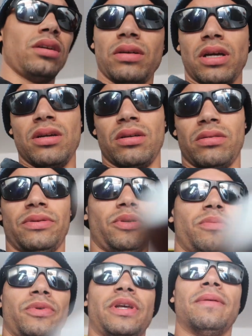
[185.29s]
Okay, so
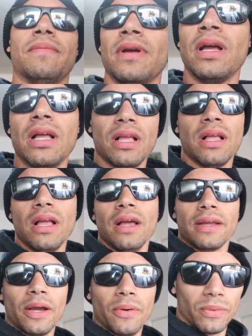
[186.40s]
no more time.
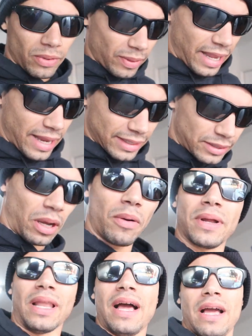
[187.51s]
Yo, okay, so I
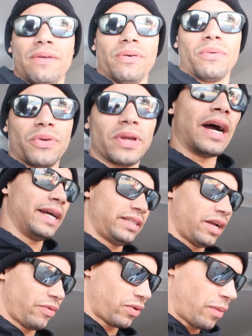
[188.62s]
went live with you guys
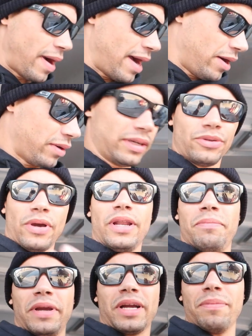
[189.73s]
there for a while, so I
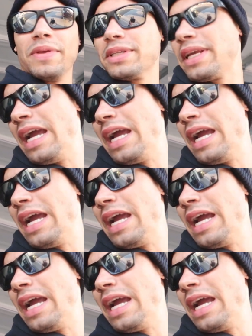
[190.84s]
didn't pick up this